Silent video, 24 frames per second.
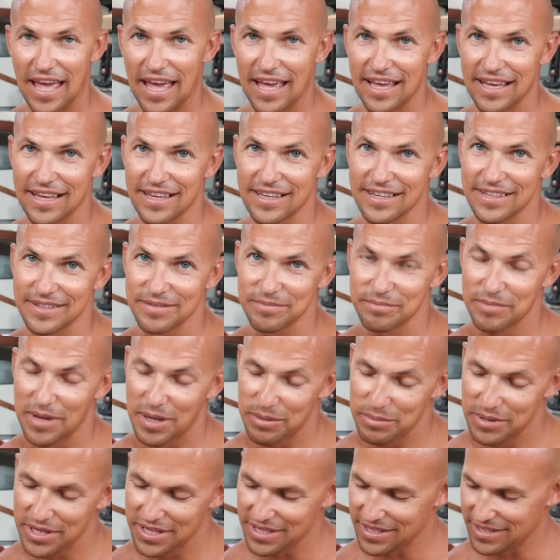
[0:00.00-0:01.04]
Hey,
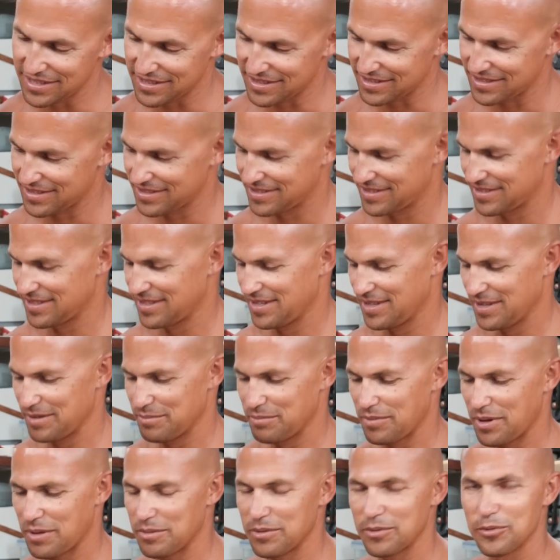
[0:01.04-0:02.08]
maybe
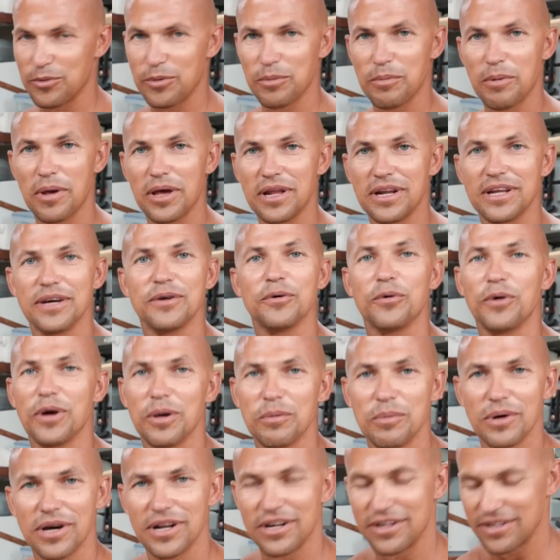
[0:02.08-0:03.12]
we made it way
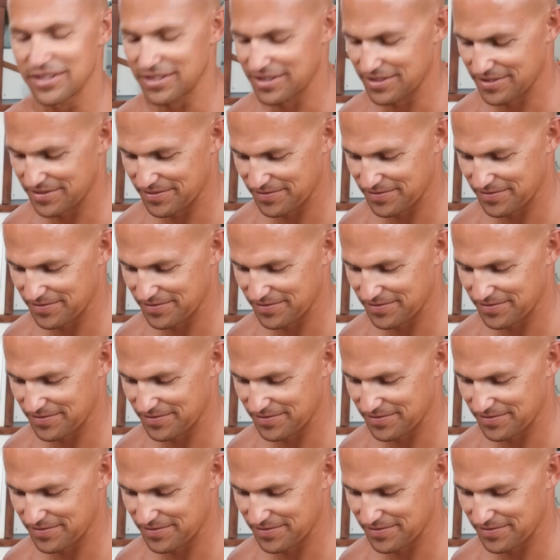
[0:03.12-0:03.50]
better.